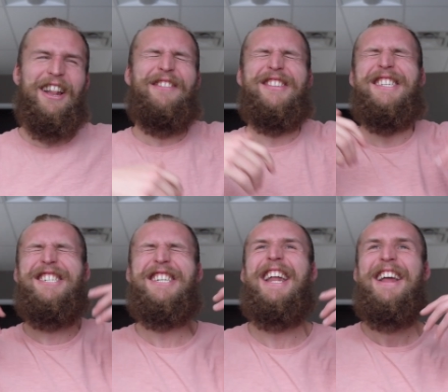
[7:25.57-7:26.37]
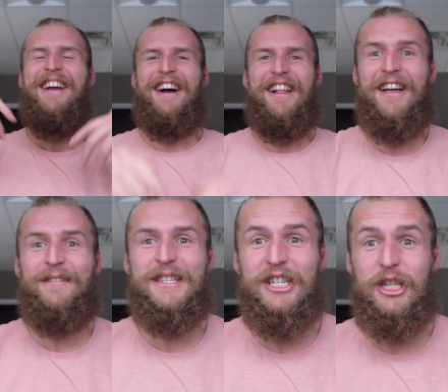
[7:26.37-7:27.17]
loves the shit.
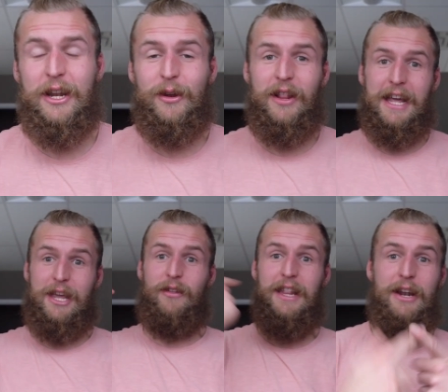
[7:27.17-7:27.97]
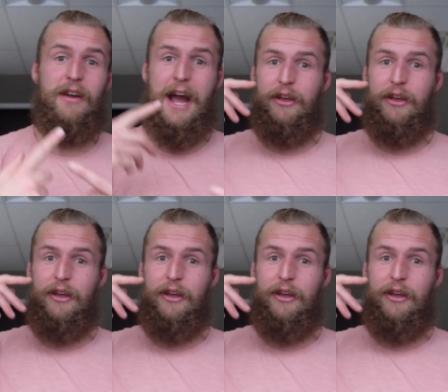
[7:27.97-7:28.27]
Loves the shit out of like your little guy,